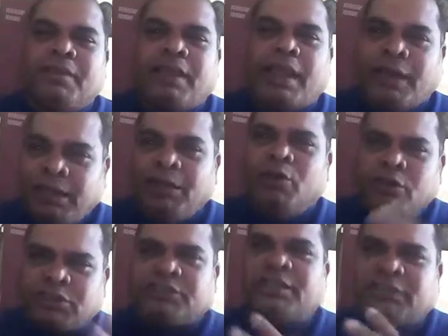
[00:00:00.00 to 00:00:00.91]
And he
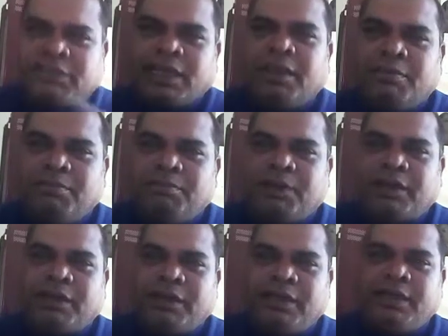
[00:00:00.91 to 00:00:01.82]
looks the same,
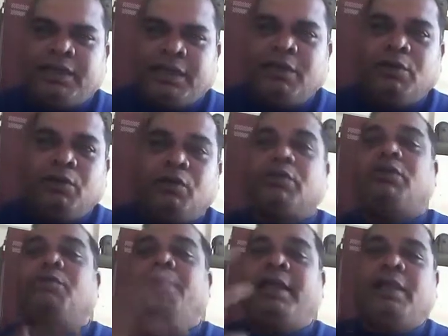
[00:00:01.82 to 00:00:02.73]
but he didn't look
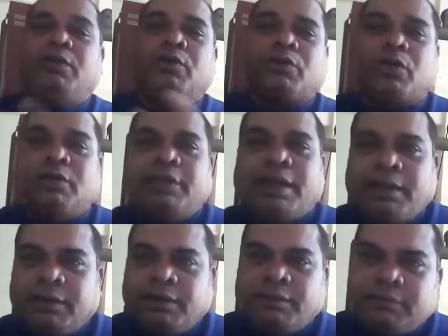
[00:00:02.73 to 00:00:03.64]
the way he looked on
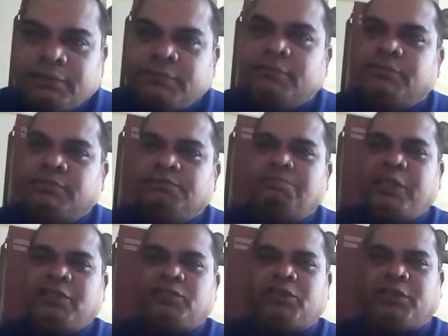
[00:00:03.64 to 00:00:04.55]
that
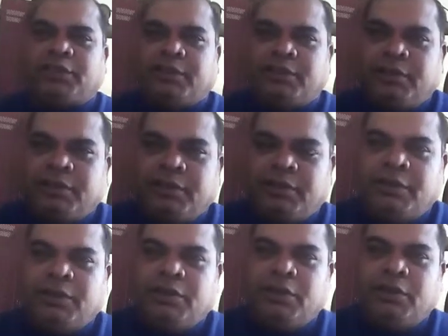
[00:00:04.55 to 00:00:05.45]
picture.
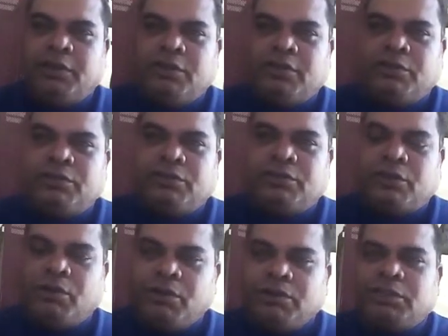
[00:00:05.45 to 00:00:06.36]

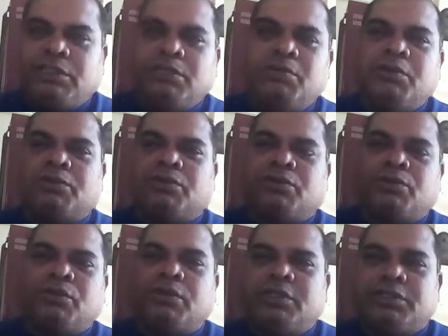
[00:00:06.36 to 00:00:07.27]
So she was
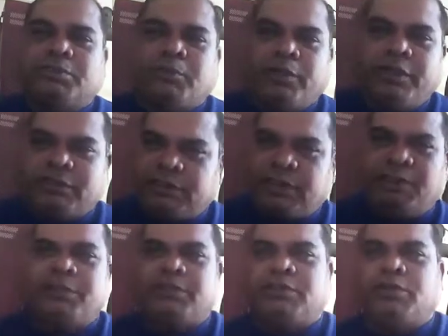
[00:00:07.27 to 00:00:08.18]
so disappointed. She
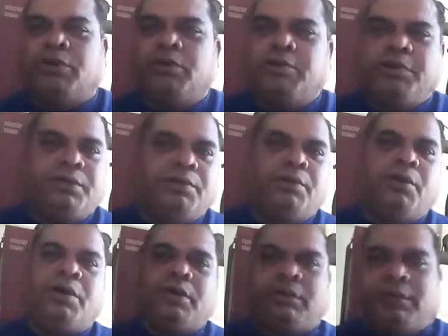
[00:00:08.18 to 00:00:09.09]
came and she told me,
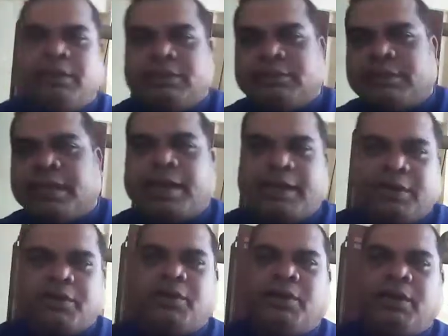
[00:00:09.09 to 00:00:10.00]
this, that
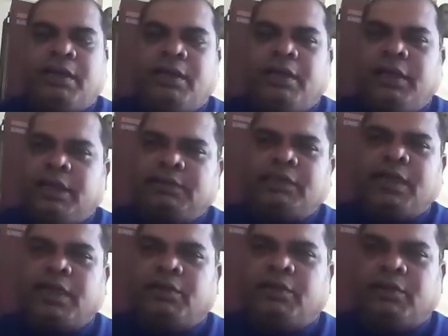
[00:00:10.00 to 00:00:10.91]
and all. I said,
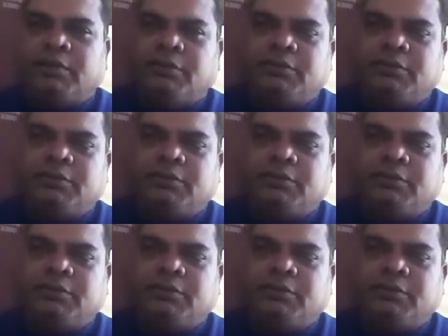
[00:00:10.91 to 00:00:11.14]
hang on.